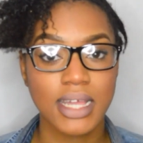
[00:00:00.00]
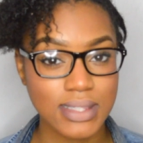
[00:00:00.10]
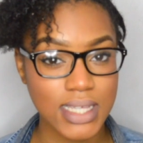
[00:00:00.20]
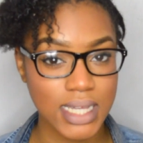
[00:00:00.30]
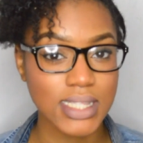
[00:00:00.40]
like
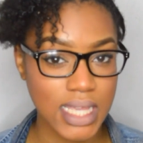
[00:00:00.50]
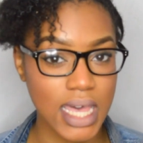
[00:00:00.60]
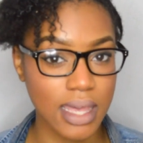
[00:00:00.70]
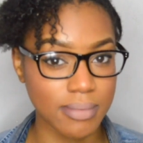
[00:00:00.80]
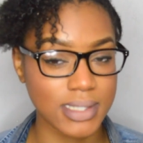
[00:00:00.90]
10
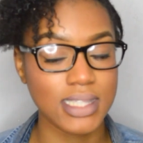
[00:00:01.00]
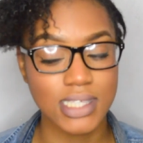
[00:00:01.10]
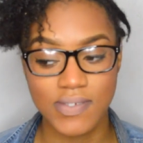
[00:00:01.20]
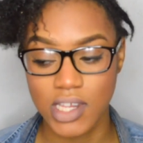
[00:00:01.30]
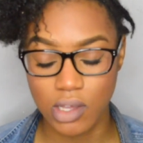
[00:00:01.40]
times in
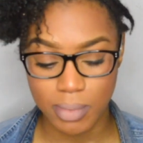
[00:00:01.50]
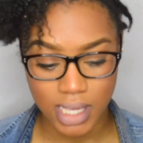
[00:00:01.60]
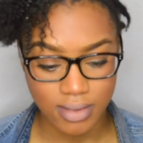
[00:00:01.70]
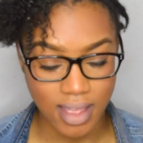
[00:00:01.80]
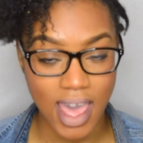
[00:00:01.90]
this video
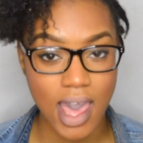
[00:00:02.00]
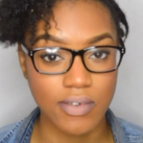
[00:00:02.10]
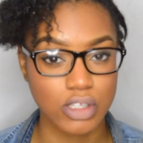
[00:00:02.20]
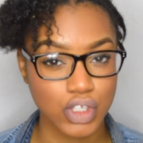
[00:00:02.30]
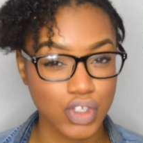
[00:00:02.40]
because I
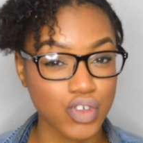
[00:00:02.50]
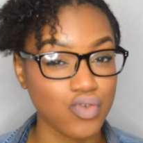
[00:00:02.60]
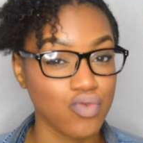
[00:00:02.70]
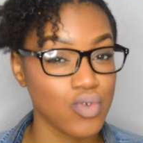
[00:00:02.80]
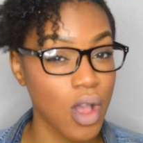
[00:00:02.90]
have a
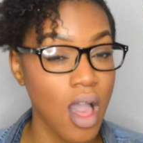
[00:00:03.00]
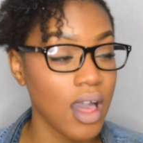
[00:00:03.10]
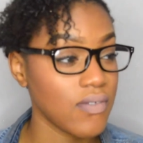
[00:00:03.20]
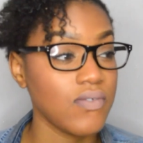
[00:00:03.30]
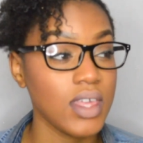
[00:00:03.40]

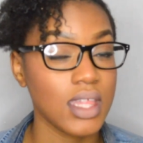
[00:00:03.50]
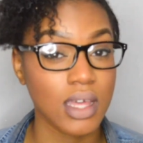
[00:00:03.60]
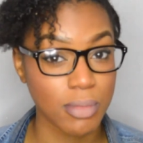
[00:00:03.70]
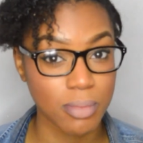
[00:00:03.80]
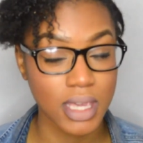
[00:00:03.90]
strong feeling
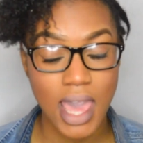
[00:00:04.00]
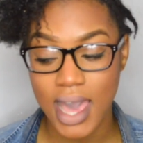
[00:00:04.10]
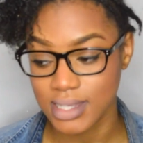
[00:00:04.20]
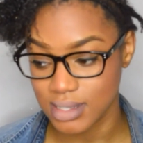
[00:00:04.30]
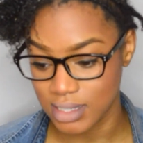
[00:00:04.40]
I'm going to be asked